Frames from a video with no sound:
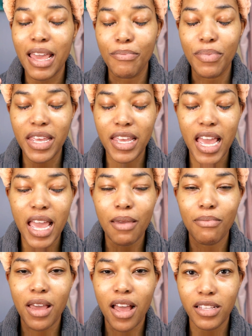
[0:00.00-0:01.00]
it
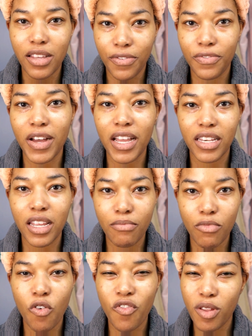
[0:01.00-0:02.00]
became a
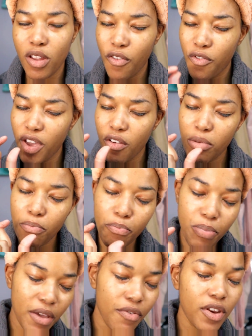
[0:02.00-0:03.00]
defining moment, a very
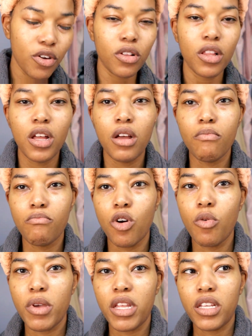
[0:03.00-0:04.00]
pivotal
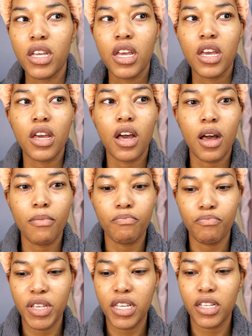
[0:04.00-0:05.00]
moment
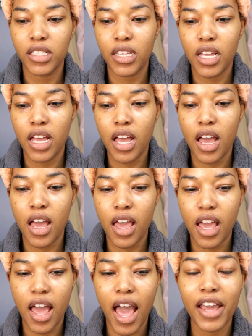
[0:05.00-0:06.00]
um, because
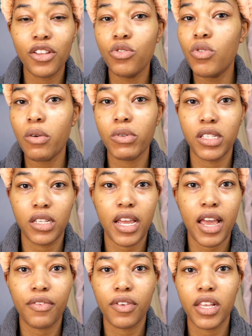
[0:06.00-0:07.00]
I knew I was going to
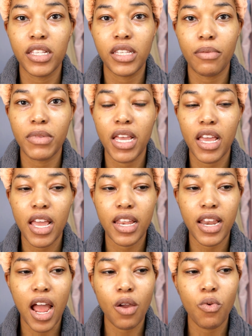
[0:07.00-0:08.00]
have kids someday,
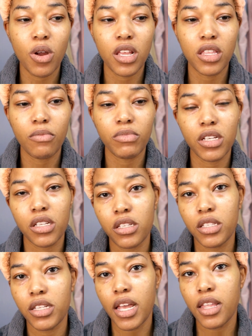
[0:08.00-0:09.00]
and I wanted them to
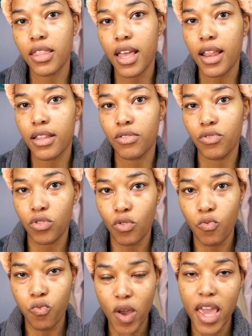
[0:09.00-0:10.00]
understand that the
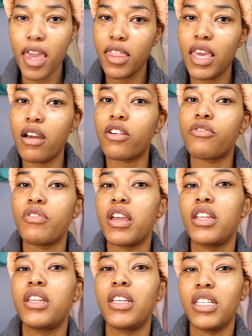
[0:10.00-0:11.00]
way they are
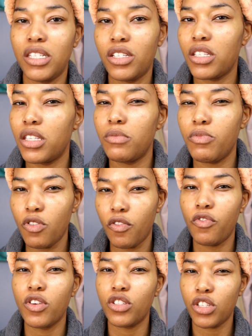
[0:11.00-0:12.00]
created is just as
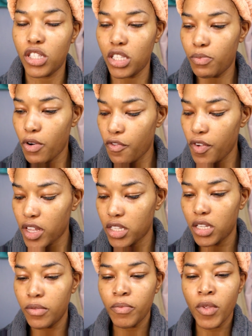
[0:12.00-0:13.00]
beautiful and just as perfect.